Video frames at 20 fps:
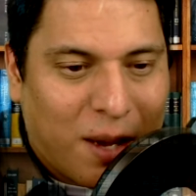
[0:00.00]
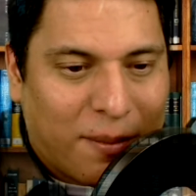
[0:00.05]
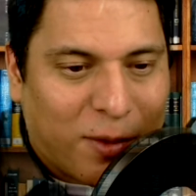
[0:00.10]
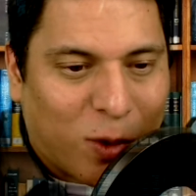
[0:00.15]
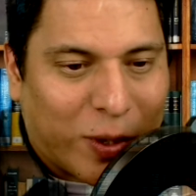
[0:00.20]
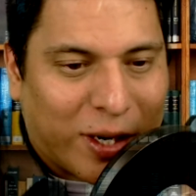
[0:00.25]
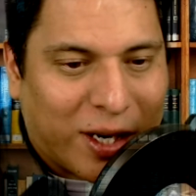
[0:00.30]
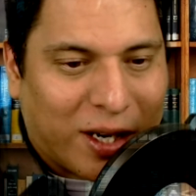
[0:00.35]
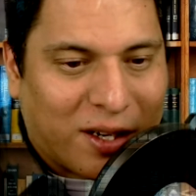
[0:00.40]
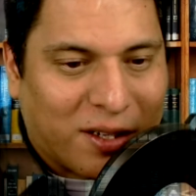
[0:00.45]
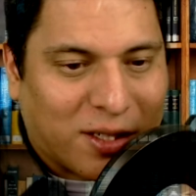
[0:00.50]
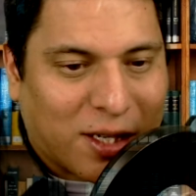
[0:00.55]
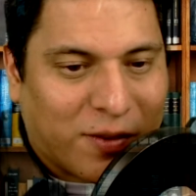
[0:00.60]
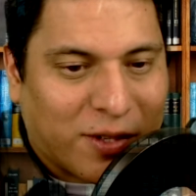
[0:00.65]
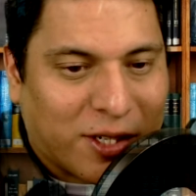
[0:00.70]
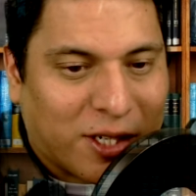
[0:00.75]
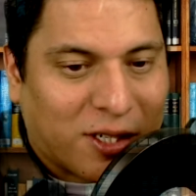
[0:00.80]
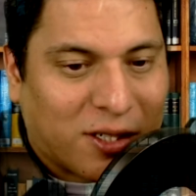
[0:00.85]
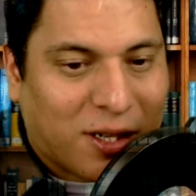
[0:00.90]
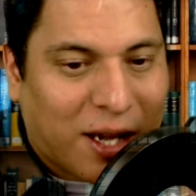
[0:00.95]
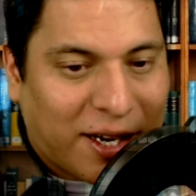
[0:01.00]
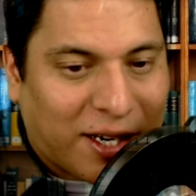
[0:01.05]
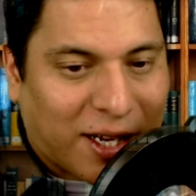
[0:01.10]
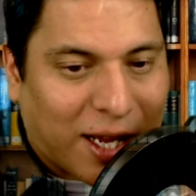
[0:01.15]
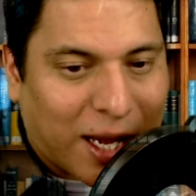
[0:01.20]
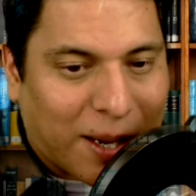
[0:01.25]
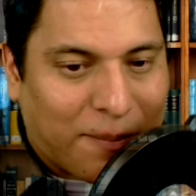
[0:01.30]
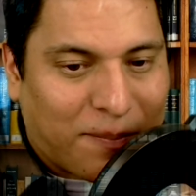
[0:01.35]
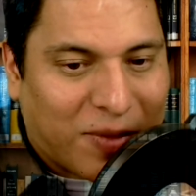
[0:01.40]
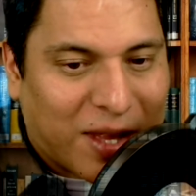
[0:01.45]
But when he discovers a side
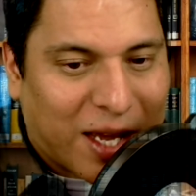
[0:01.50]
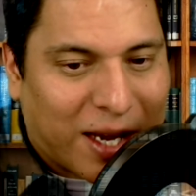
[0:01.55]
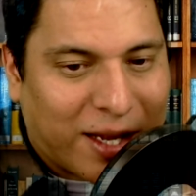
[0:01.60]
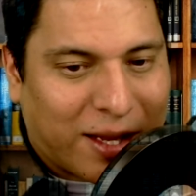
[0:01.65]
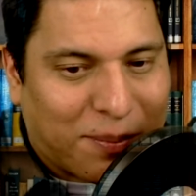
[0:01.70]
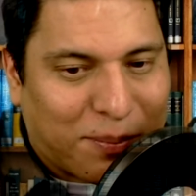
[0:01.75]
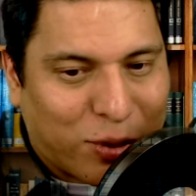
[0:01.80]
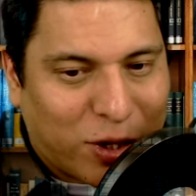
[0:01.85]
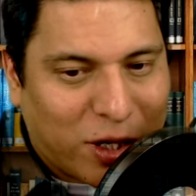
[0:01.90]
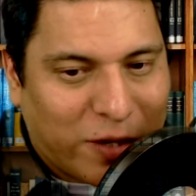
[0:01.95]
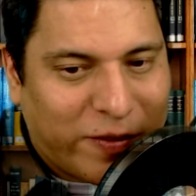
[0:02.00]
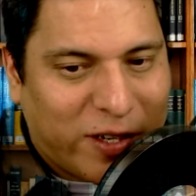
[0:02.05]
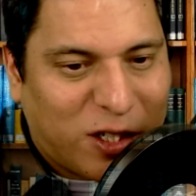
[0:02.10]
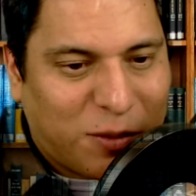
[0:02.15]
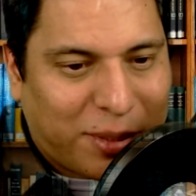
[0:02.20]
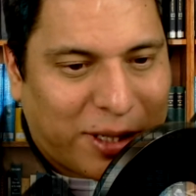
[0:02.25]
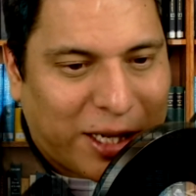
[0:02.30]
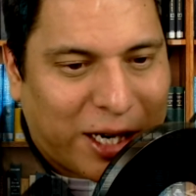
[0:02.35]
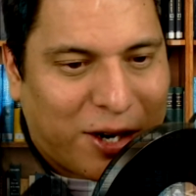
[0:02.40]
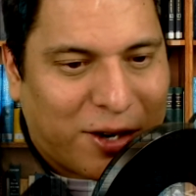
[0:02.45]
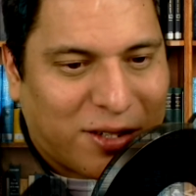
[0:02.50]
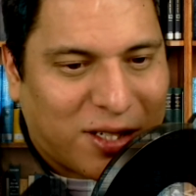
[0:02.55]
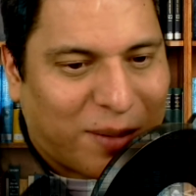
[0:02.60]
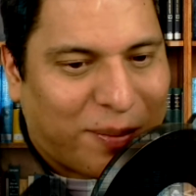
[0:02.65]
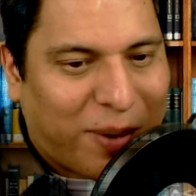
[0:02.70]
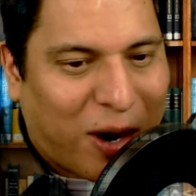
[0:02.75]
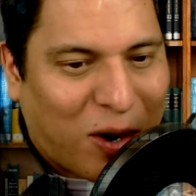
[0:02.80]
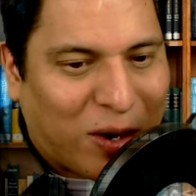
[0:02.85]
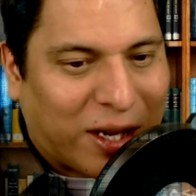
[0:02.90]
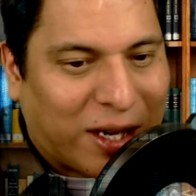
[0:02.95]
game that his previous players had
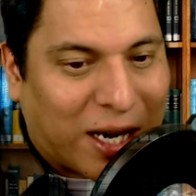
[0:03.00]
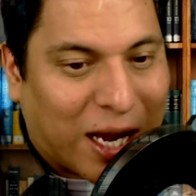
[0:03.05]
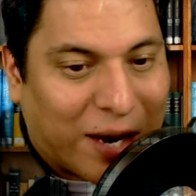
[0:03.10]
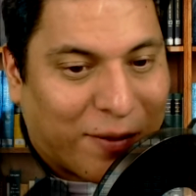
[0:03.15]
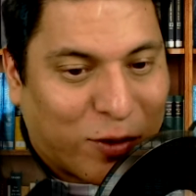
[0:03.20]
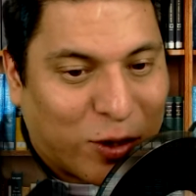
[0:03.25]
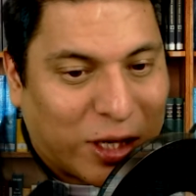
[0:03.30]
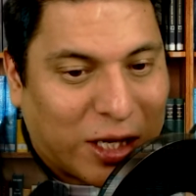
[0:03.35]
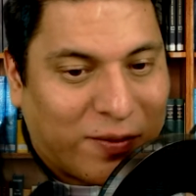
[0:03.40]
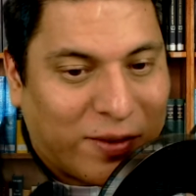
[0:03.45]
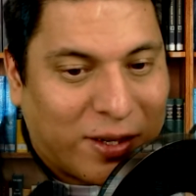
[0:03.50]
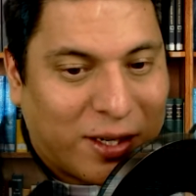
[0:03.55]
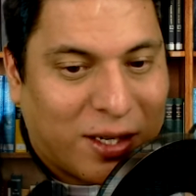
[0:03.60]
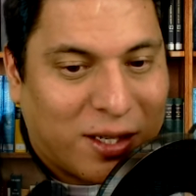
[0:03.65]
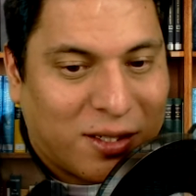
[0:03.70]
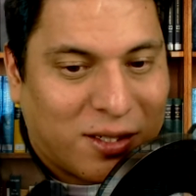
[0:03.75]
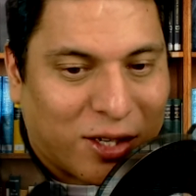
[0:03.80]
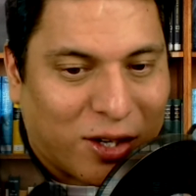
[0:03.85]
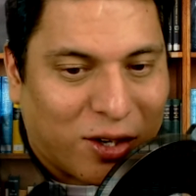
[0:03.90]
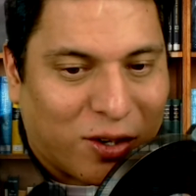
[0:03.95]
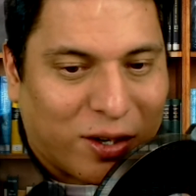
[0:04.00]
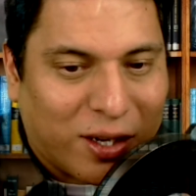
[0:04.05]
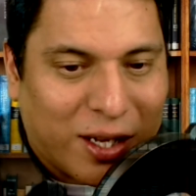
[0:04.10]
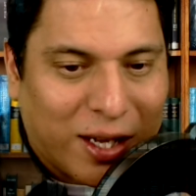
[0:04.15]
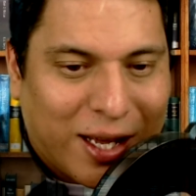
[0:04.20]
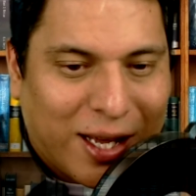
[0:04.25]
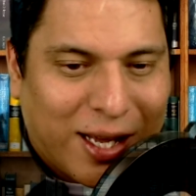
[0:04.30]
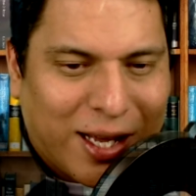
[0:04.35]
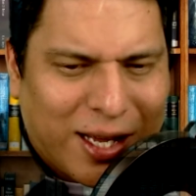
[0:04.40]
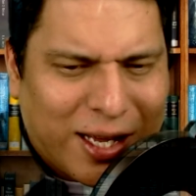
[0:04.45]
apparently never even considered,
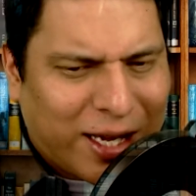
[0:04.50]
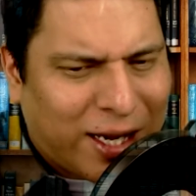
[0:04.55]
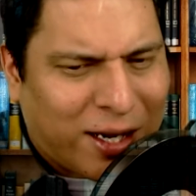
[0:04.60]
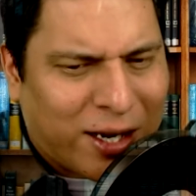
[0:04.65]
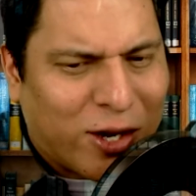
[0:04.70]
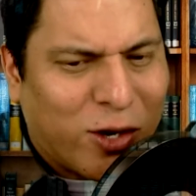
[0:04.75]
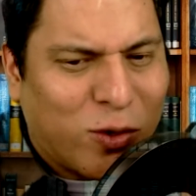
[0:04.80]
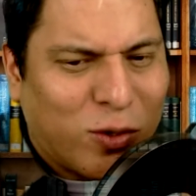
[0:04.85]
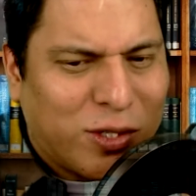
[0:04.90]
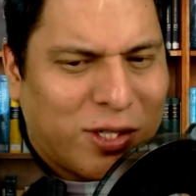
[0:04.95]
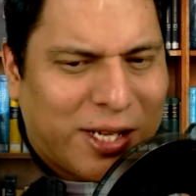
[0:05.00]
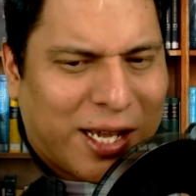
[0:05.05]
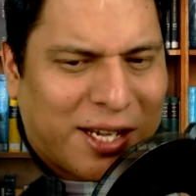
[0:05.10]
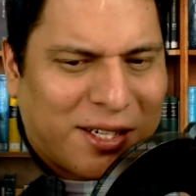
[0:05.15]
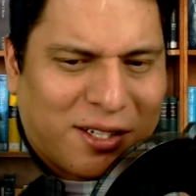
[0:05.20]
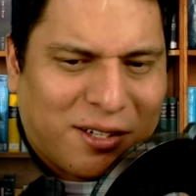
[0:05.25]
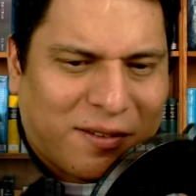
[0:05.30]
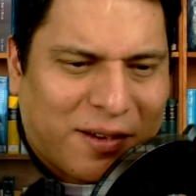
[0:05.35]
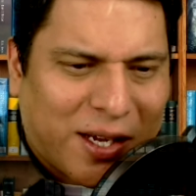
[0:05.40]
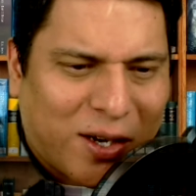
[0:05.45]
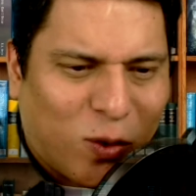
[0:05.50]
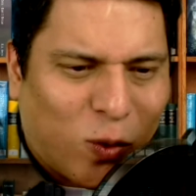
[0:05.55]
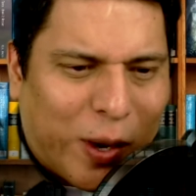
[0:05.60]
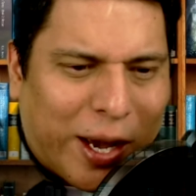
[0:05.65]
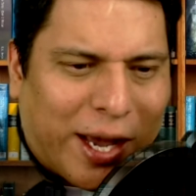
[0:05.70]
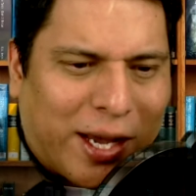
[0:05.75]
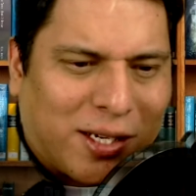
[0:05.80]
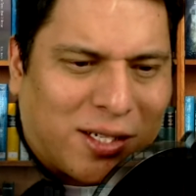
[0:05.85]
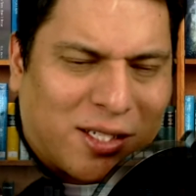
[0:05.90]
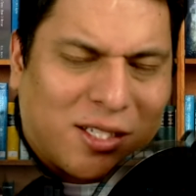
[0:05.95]
he knows he has to find a
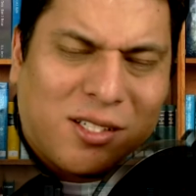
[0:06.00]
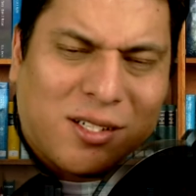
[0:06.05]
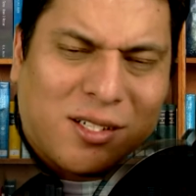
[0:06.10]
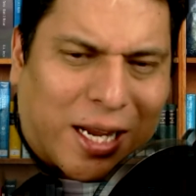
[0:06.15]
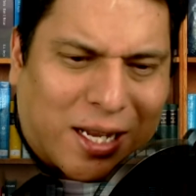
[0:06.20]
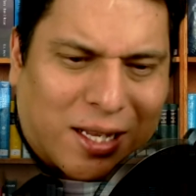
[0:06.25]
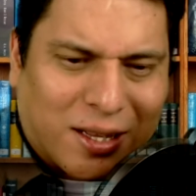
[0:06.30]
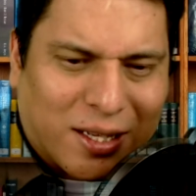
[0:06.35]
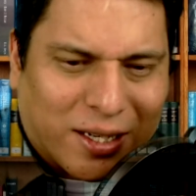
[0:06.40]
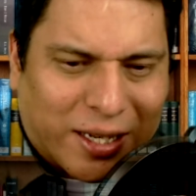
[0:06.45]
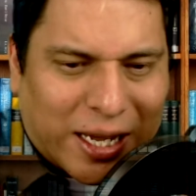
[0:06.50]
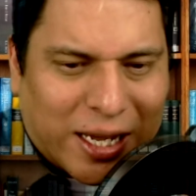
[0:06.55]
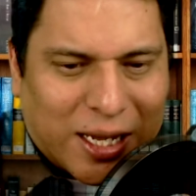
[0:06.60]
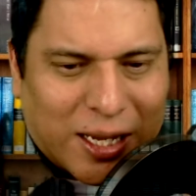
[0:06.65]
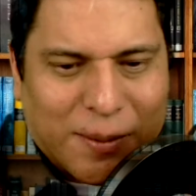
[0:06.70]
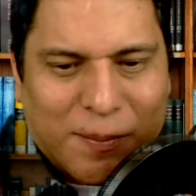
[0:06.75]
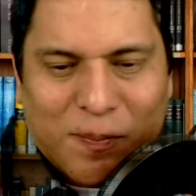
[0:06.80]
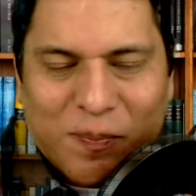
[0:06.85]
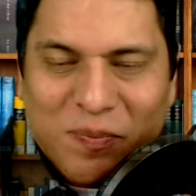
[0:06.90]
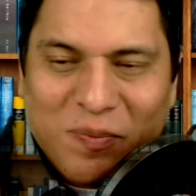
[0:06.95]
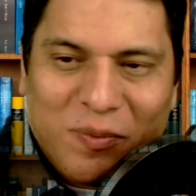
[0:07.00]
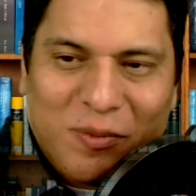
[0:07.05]
way to stay in the game.